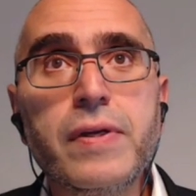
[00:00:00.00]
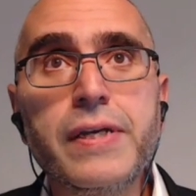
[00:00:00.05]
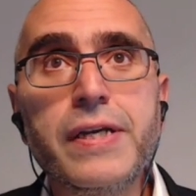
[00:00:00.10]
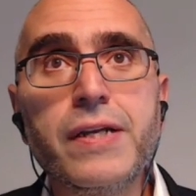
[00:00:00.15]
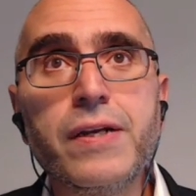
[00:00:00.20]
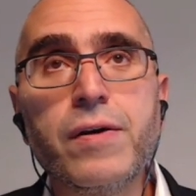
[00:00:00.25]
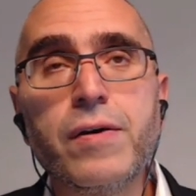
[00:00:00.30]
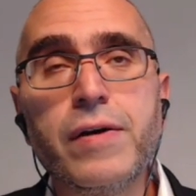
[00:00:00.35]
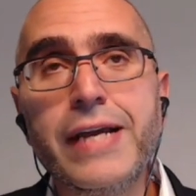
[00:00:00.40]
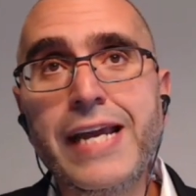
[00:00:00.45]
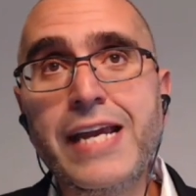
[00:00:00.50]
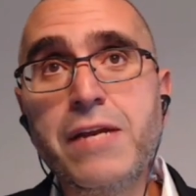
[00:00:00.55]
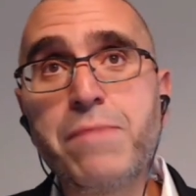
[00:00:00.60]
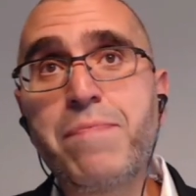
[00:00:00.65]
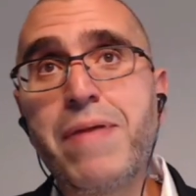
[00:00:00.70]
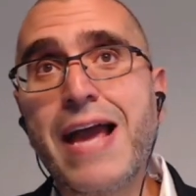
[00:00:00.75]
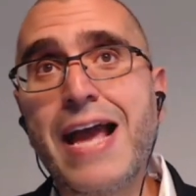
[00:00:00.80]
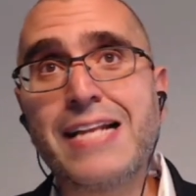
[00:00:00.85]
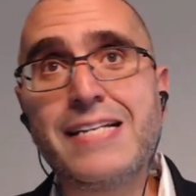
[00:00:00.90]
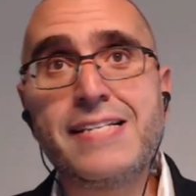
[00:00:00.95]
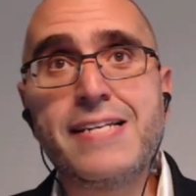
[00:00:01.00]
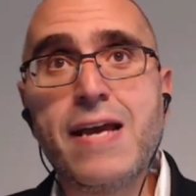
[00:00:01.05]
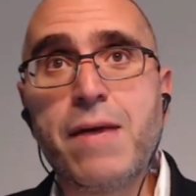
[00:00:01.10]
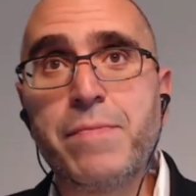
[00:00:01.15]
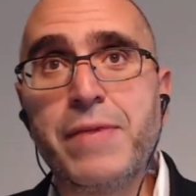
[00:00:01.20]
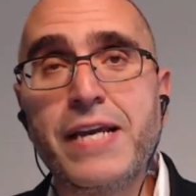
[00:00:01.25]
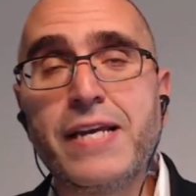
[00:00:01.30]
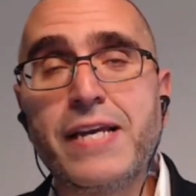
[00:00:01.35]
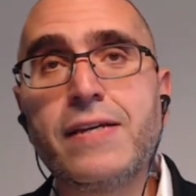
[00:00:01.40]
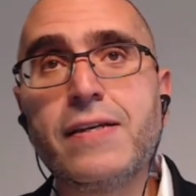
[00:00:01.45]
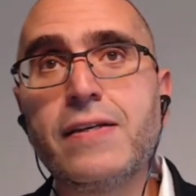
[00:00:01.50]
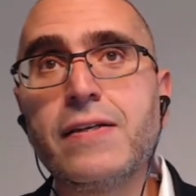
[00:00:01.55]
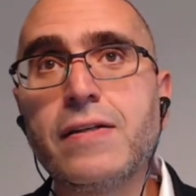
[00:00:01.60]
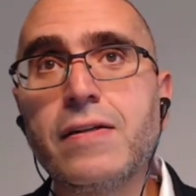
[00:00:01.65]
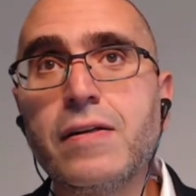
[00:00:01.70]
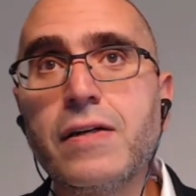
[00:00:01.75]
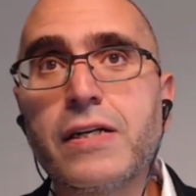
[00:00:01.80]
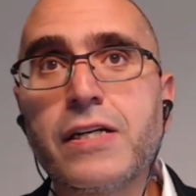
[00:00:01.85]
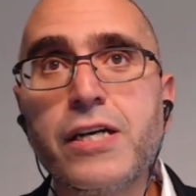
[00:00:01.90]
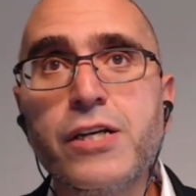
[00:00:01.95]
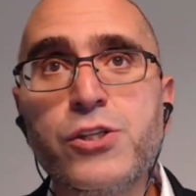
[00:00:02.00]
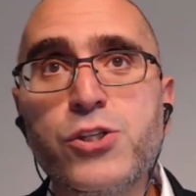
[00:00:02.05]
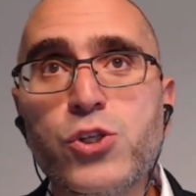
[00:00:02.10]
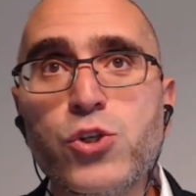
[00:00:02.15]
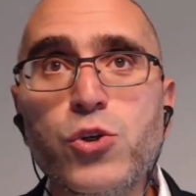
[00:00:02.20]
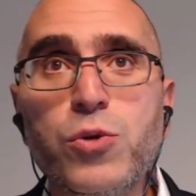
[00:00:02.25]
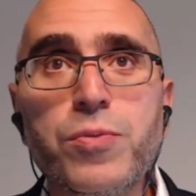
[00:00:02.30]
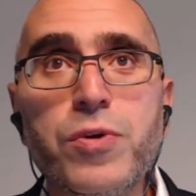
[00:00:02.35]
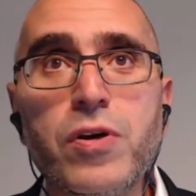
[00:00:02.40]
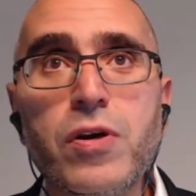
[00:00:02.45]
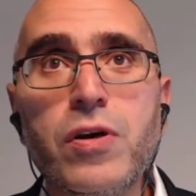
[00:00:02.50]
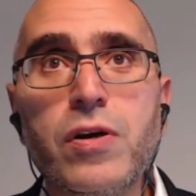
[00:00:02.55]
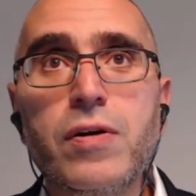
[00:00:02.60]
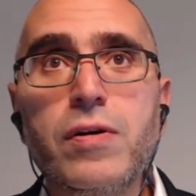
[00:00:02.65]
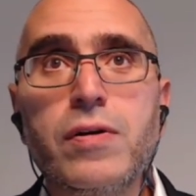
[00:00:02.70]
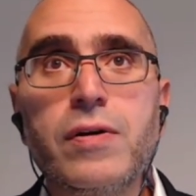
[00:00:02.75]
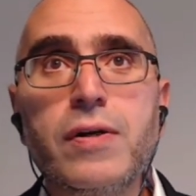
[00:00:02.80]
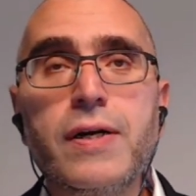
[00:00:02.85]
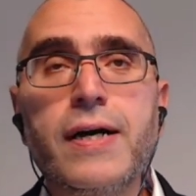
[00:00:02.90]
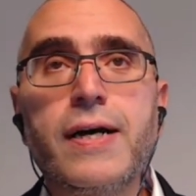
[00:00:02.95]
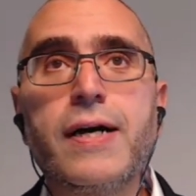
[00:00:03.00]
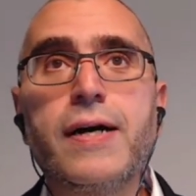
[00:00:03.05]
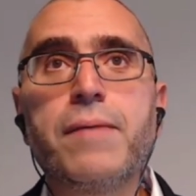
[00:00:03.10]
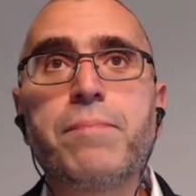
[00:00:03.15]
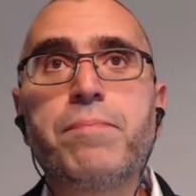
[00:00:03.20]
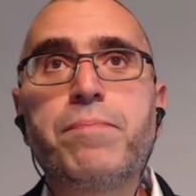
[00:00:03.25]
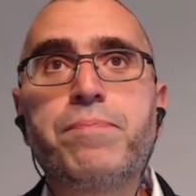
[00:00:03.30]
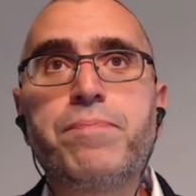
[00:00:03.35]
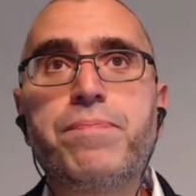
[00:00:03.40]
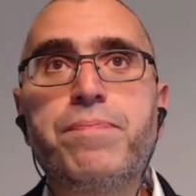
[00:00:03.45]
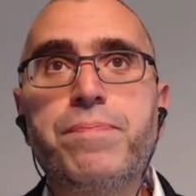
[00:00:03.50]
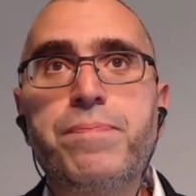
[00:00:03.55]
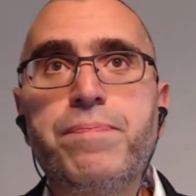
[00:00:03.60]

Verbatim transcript: you know, in pandemic consumer uh,